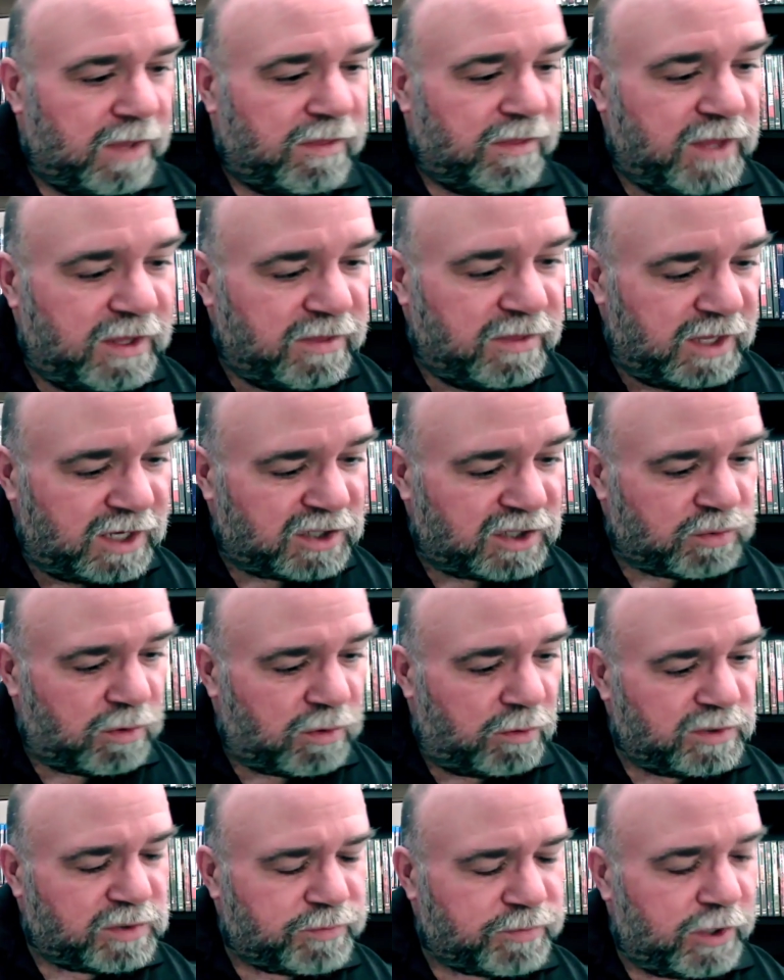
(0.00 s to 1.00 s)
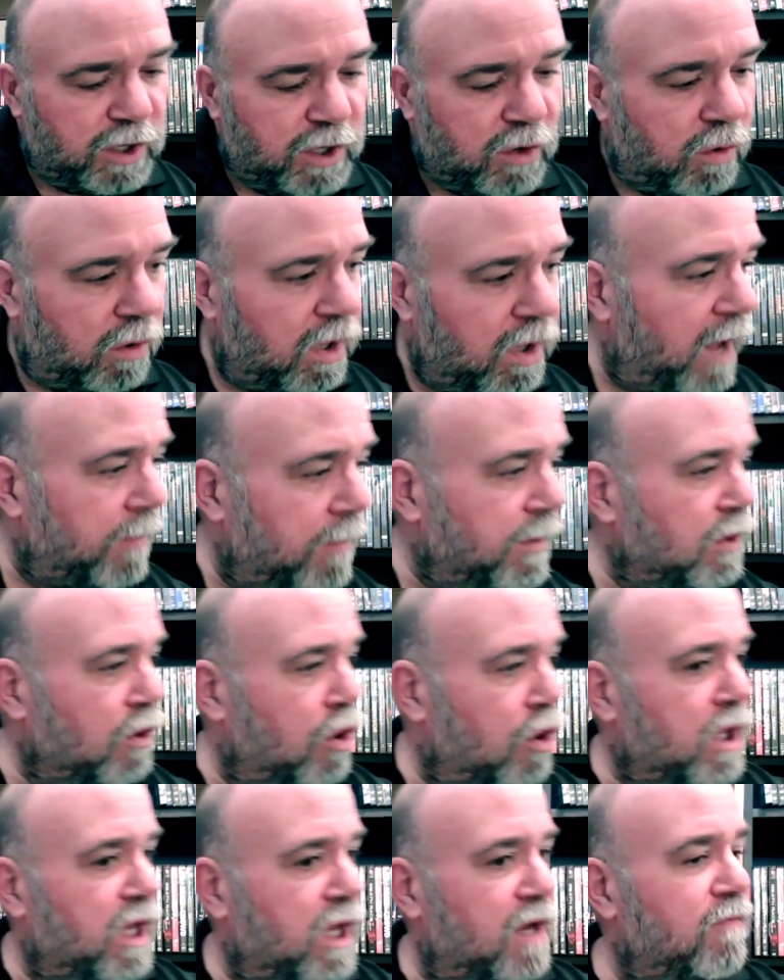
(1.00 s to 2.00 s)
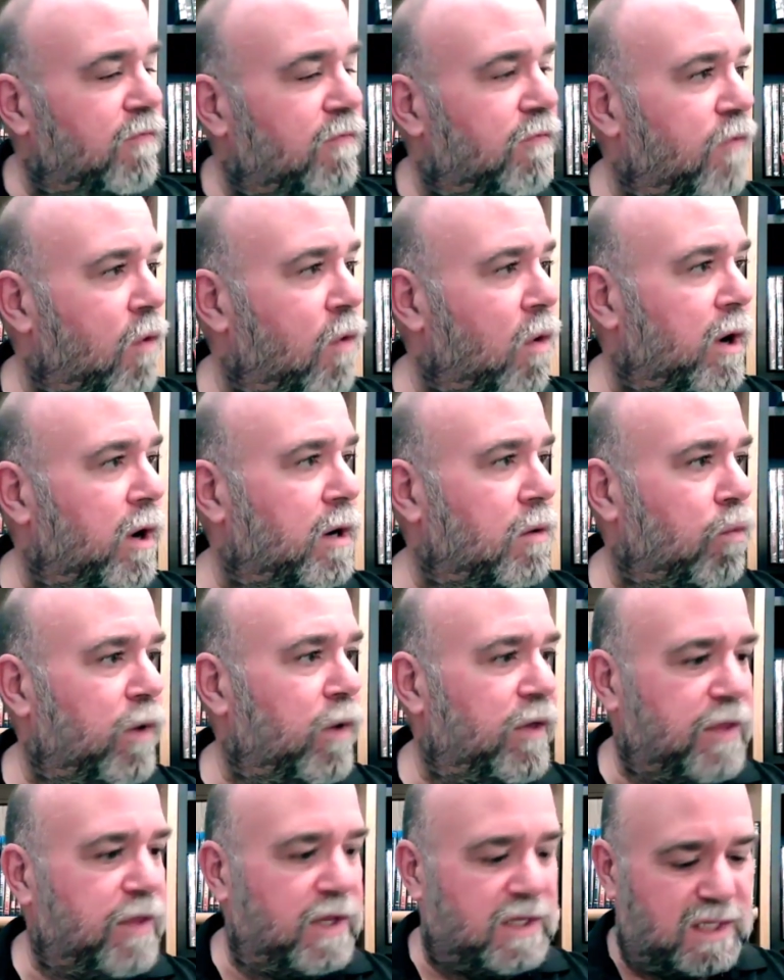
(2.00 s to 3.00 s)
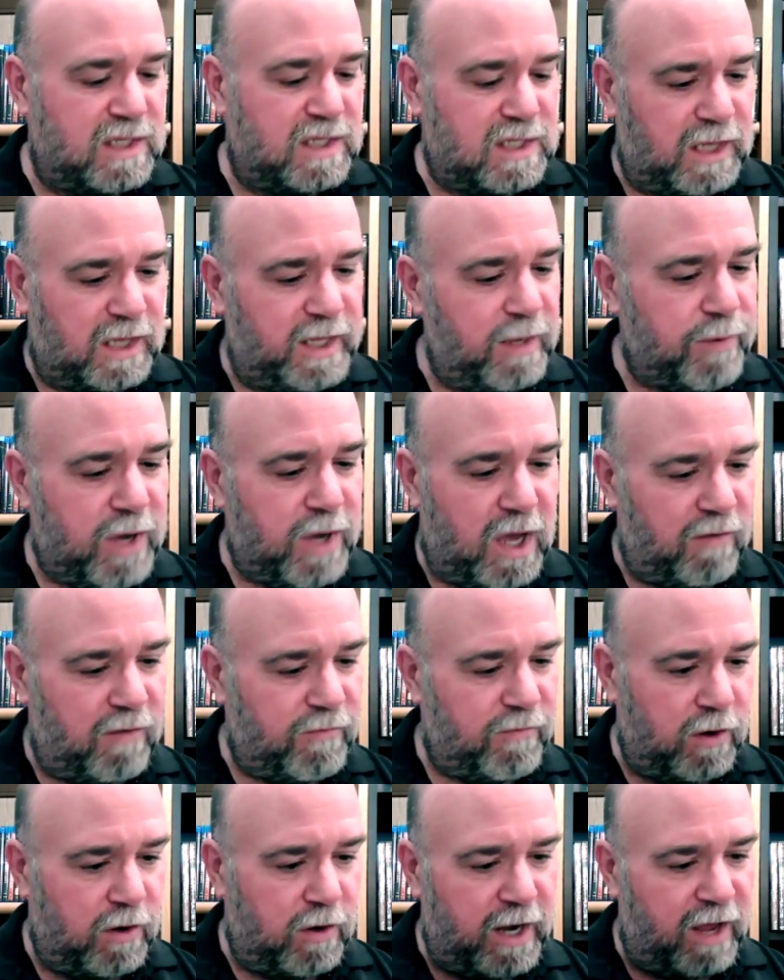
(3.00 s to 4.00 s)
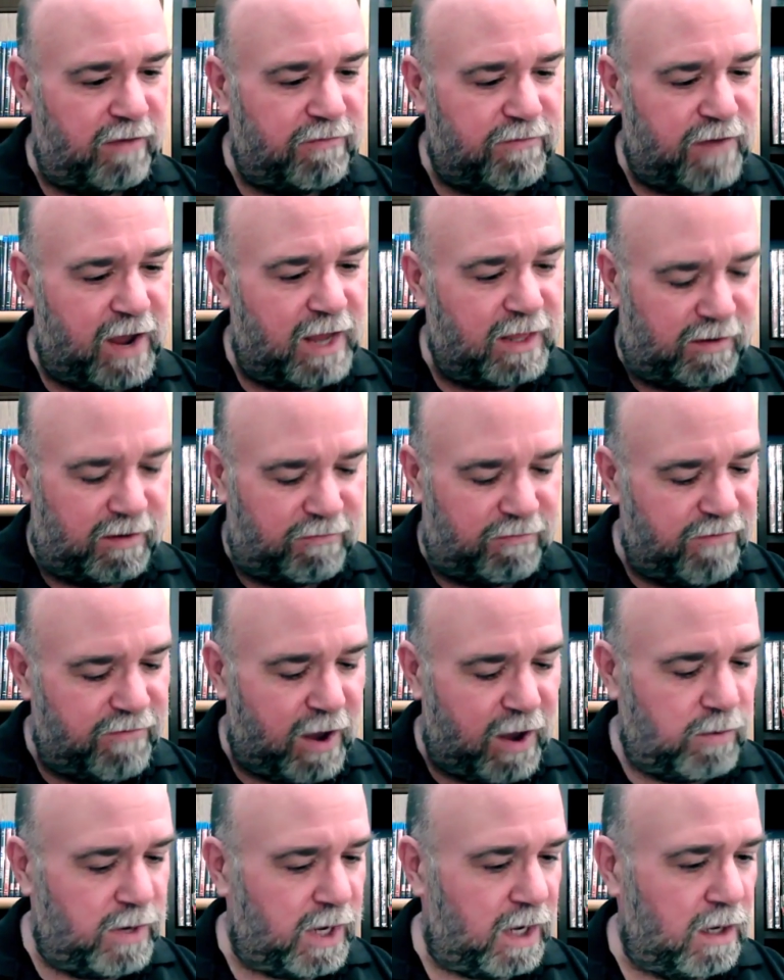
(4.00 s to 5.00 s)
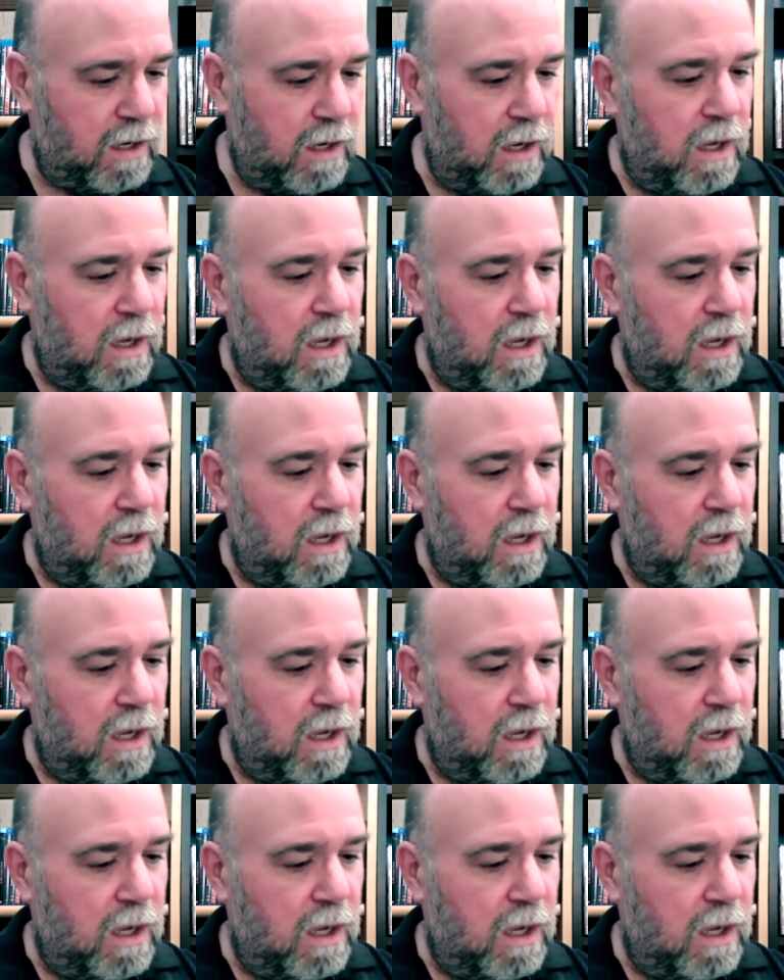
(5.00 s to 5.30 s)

Then this one was pretty cool. I've been looking for it with its slipcover, and I finally found it.